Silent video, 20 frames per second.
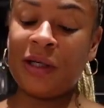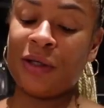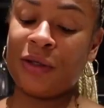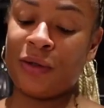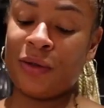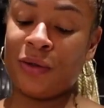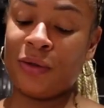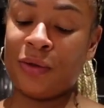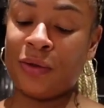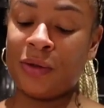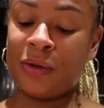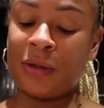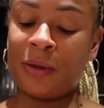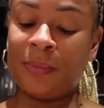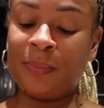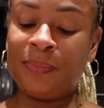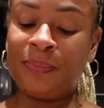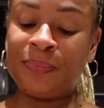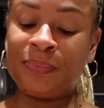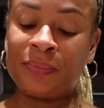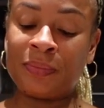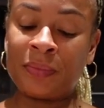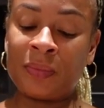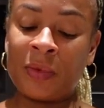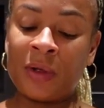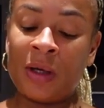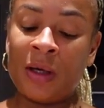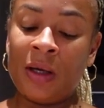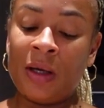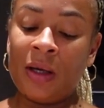to use
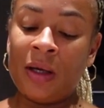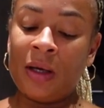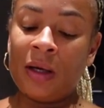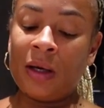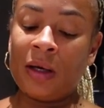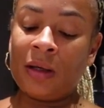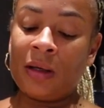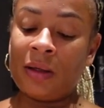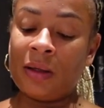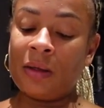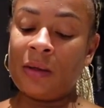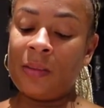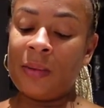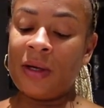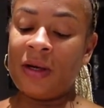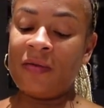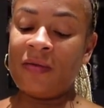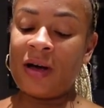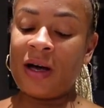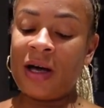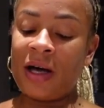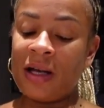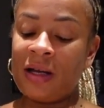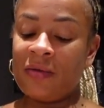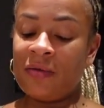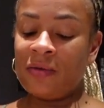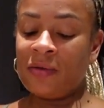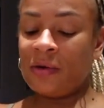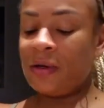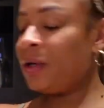a little bit of
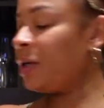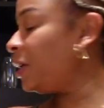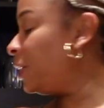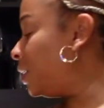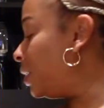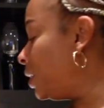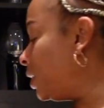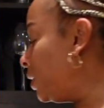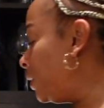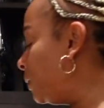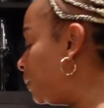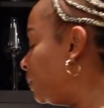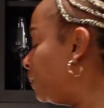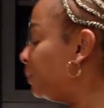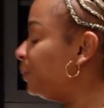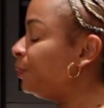olive oil.